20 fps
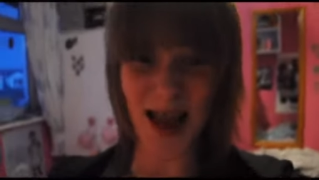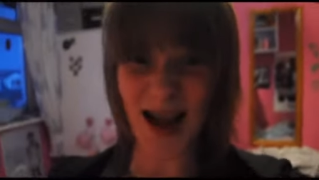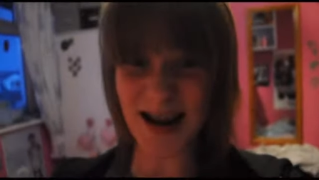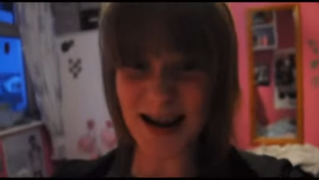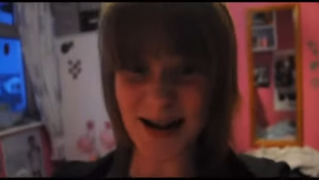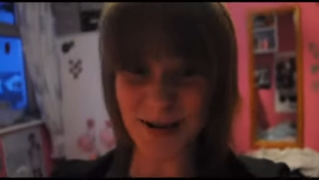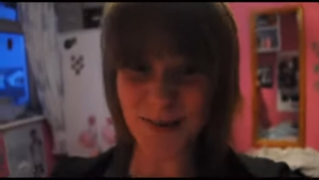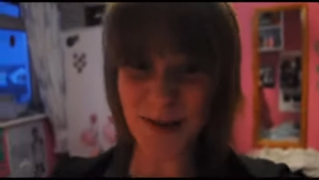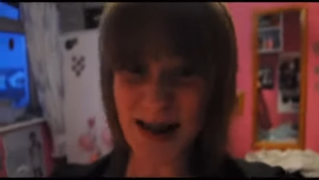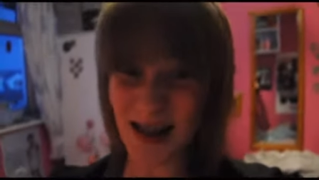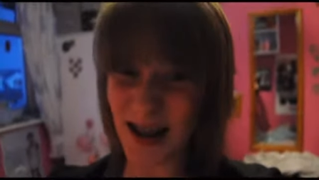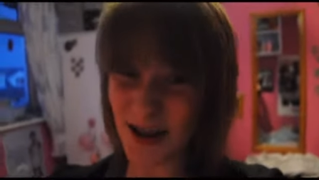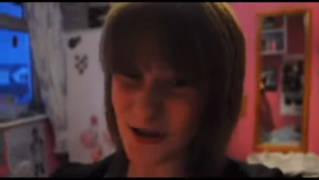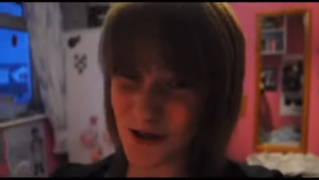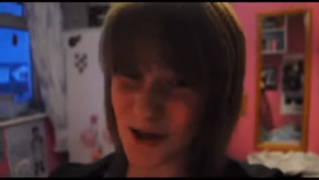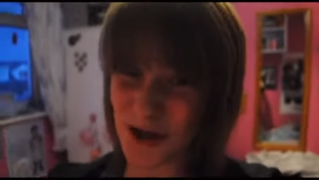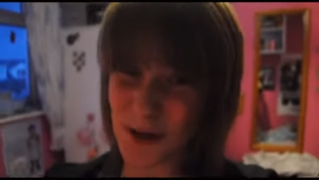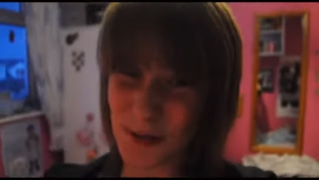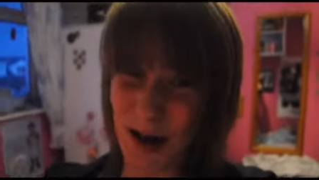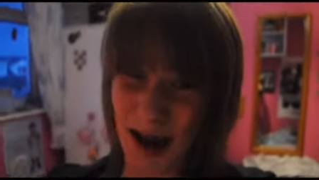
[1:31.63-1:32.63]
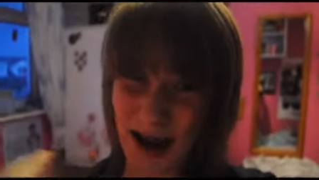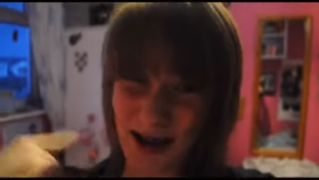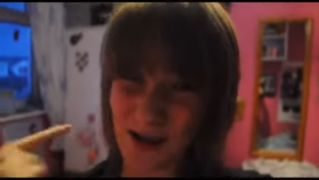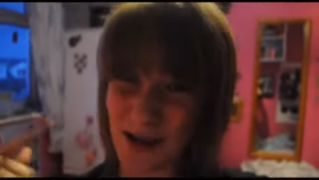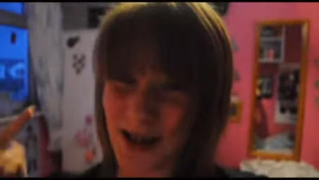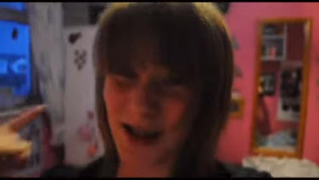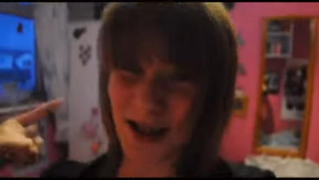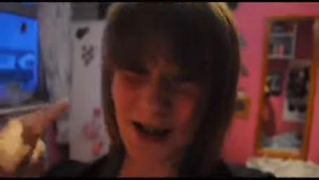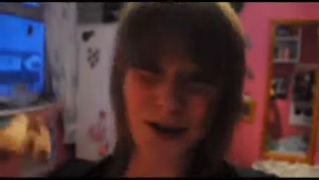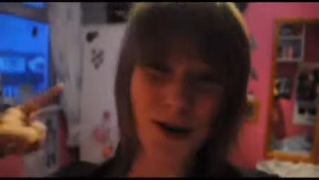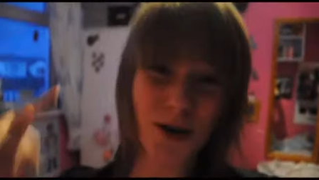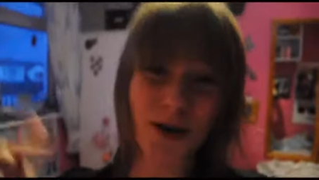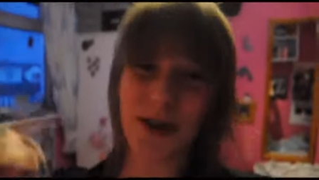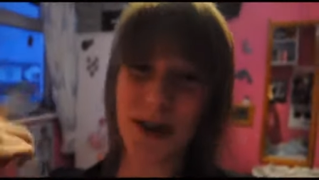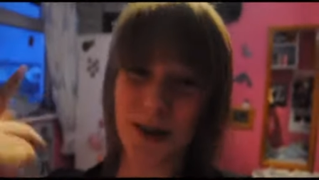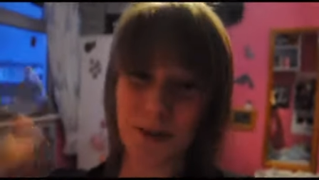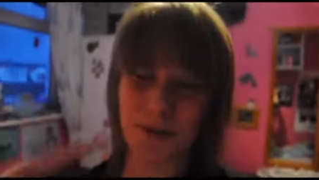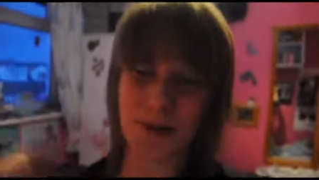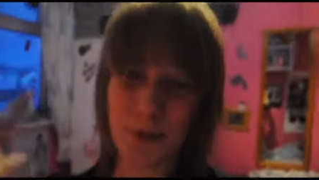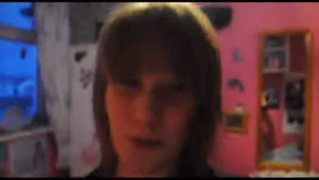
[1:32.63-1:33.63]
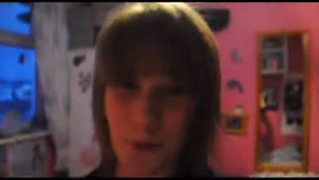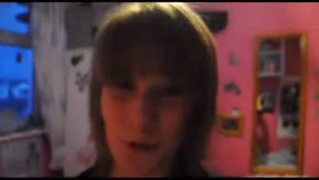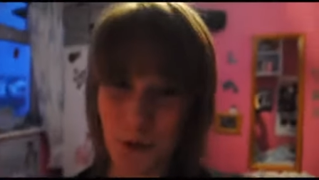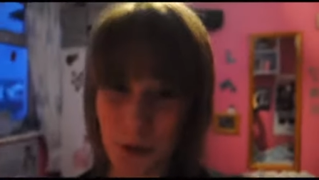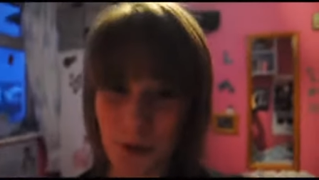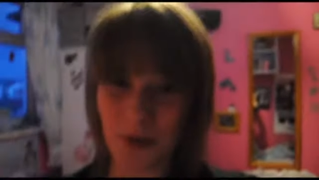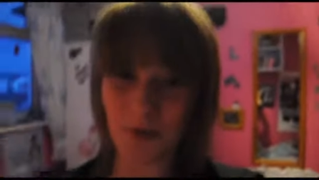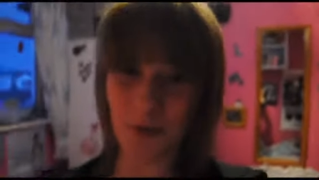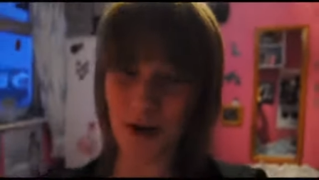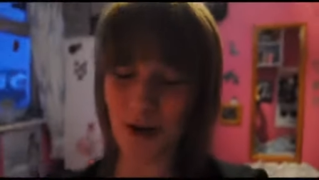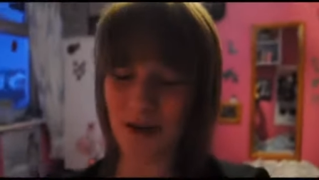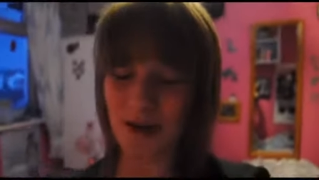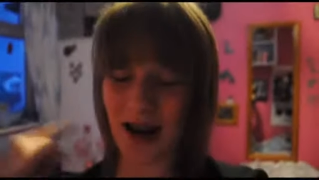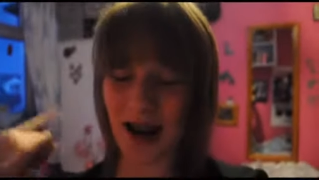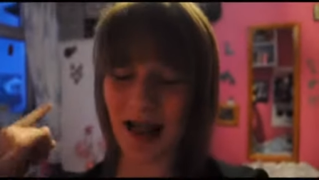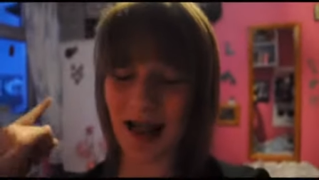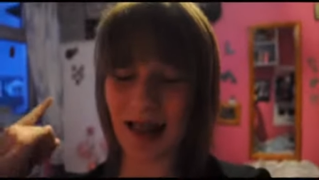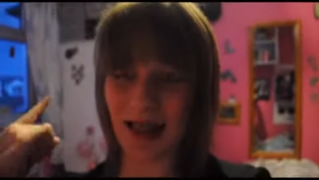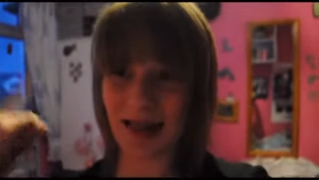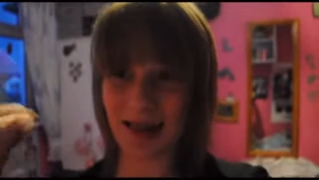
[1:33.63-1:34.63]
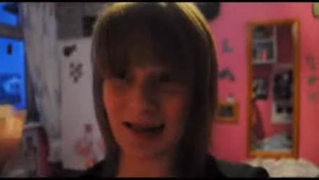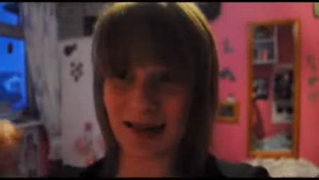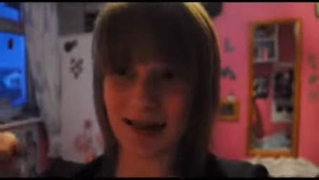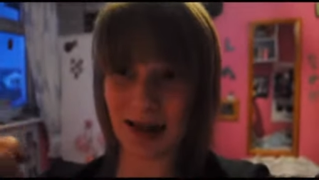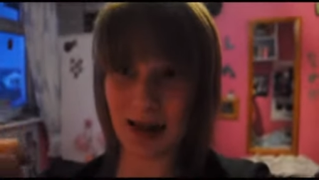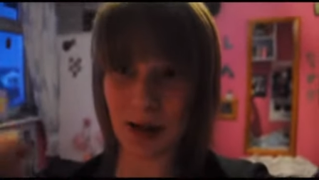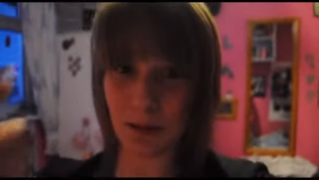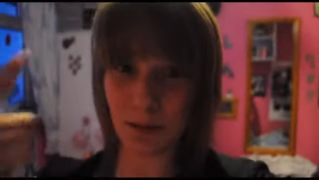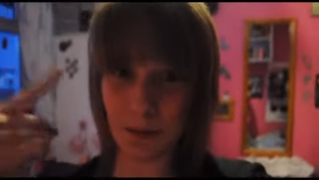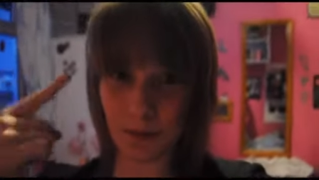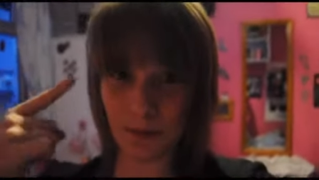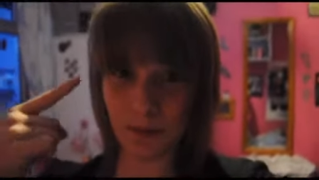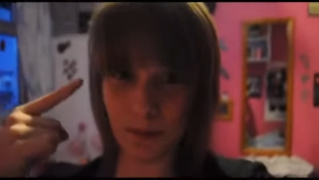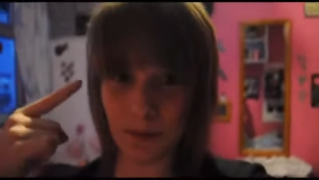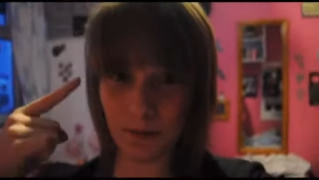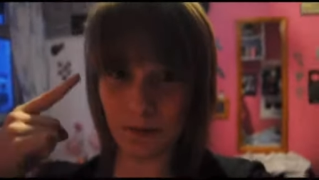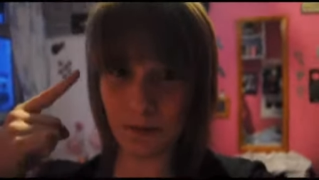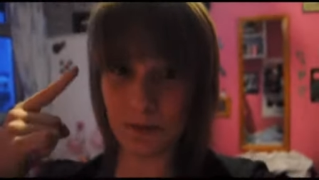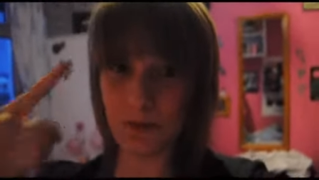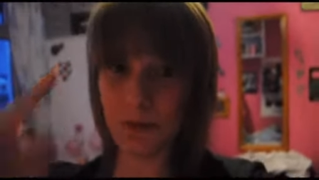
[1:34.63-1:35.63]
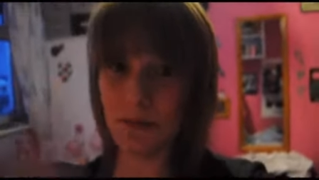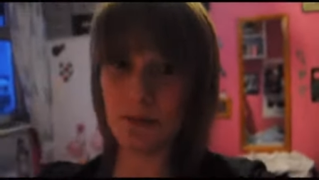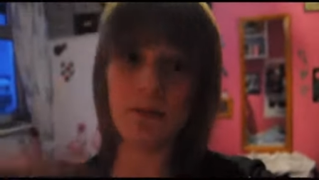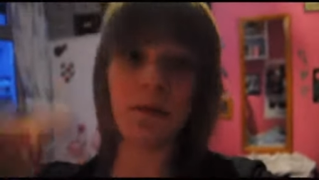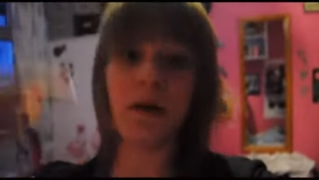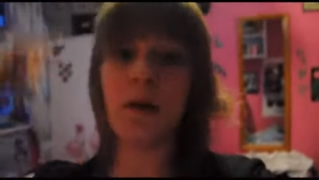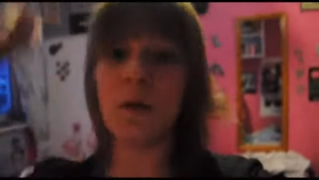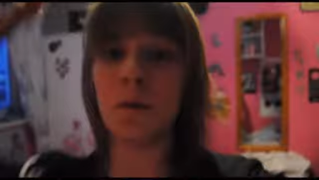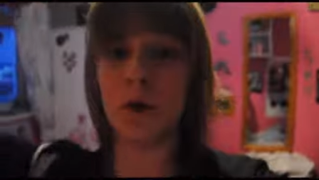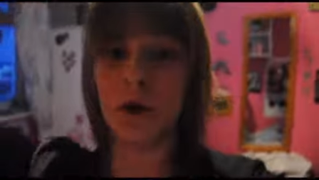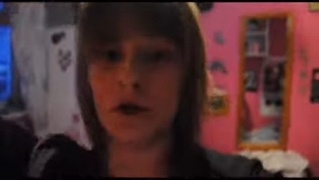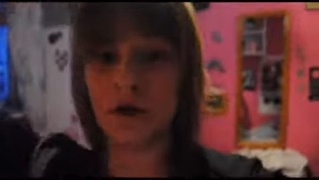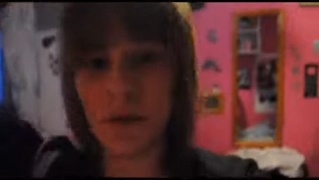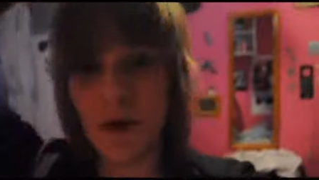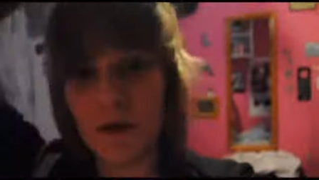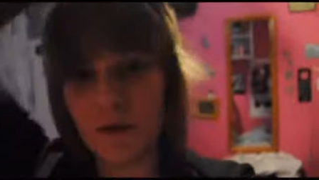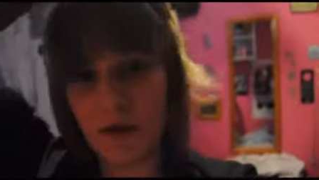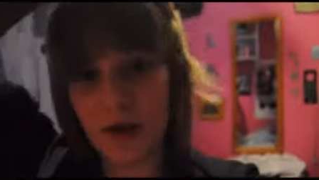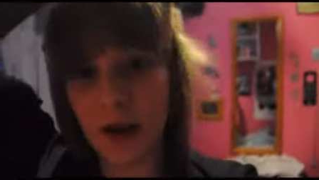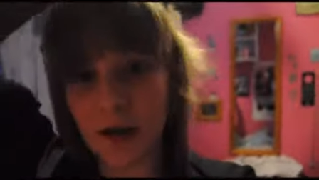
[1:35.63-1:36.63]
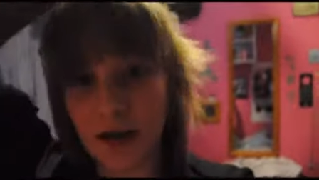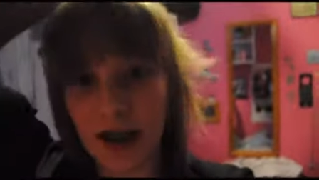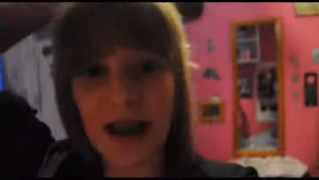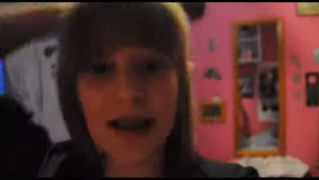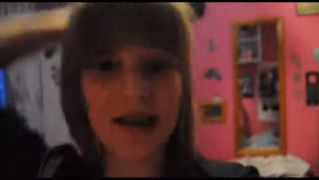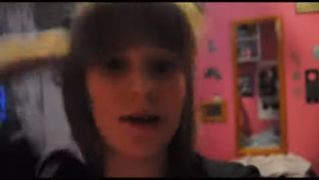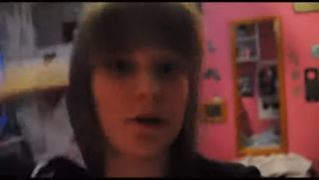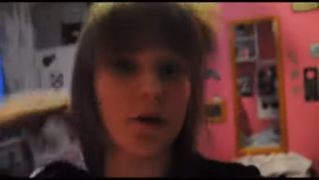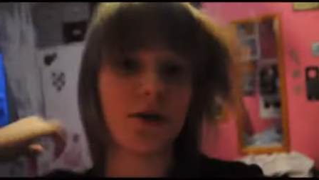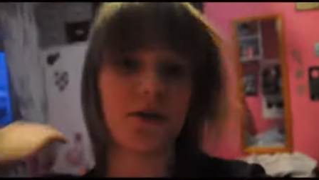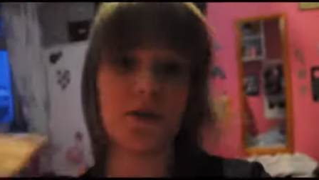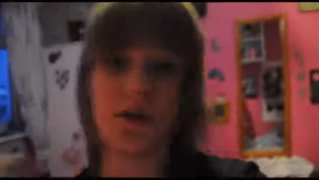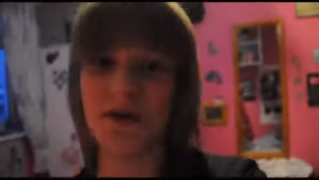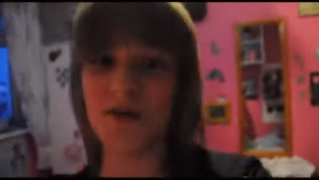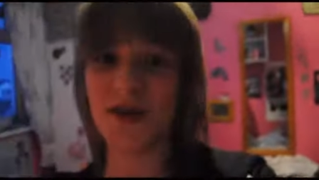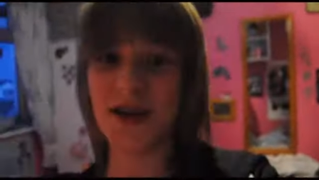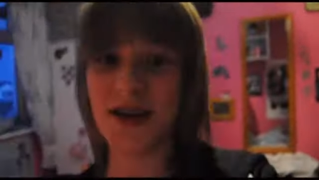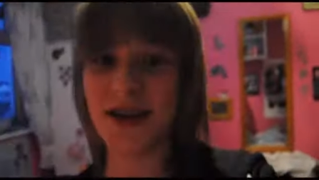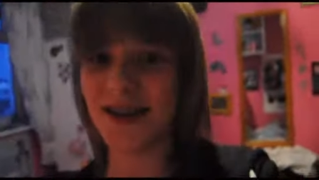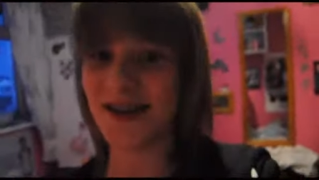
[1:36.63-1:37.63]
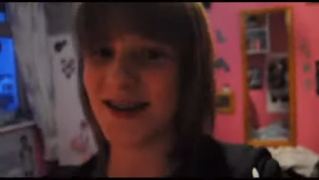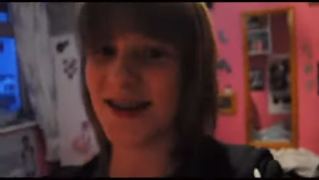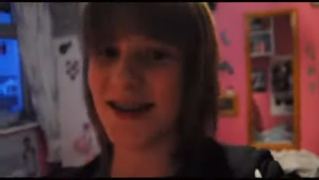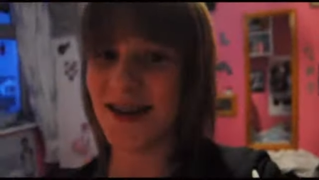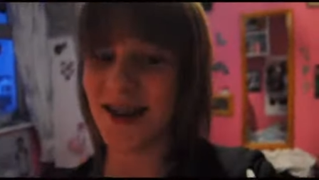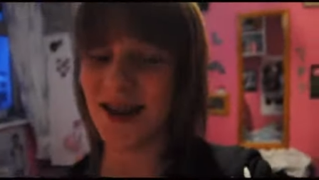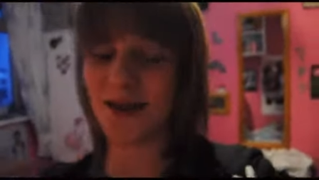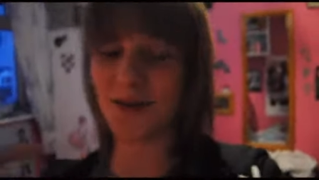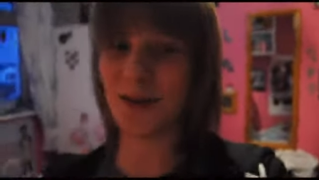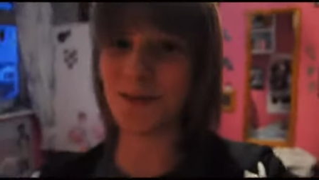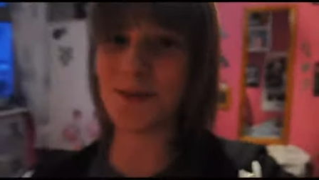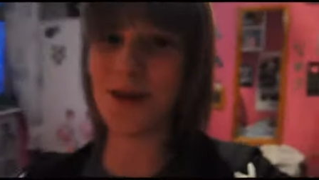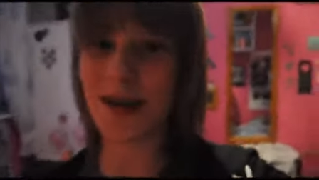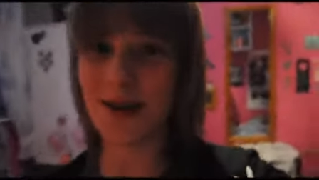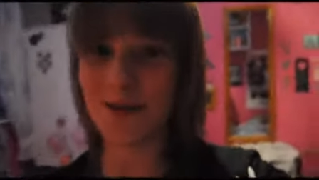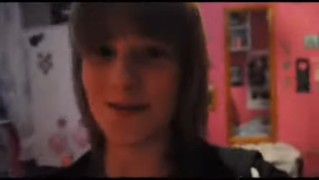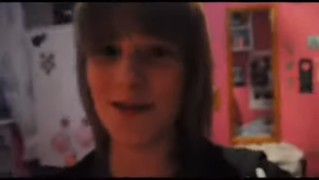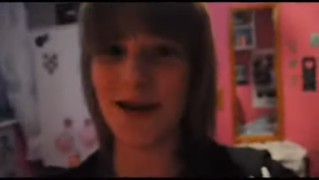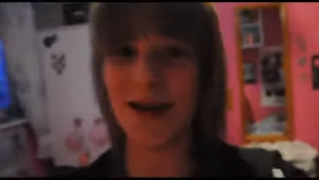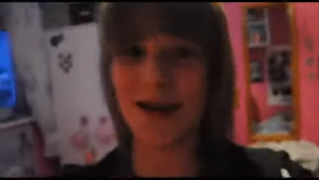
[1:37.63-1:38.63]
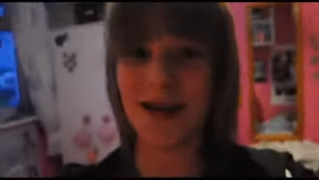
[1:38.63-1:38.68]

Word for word: And to me, that's creepy. I don't like knowing that people watch my videos, and I don't like seeing people watching my videos. I like watching my videos. That's why I met them.